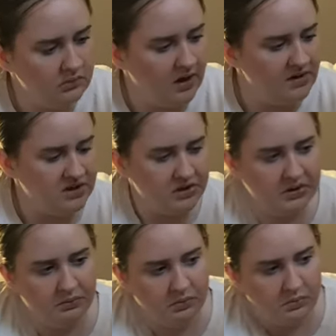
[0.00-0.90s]
I don't
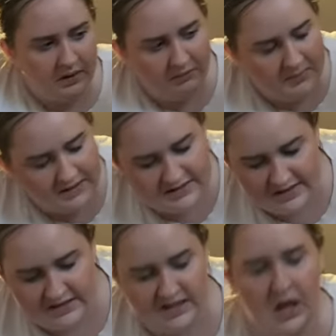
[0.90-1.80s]
know whereabouts it
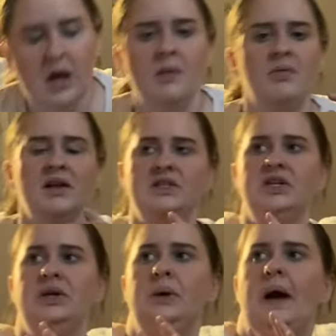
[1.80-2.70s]
is, but I
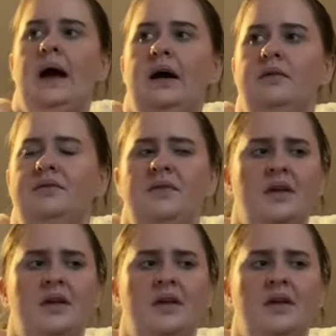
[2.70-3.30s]
do have,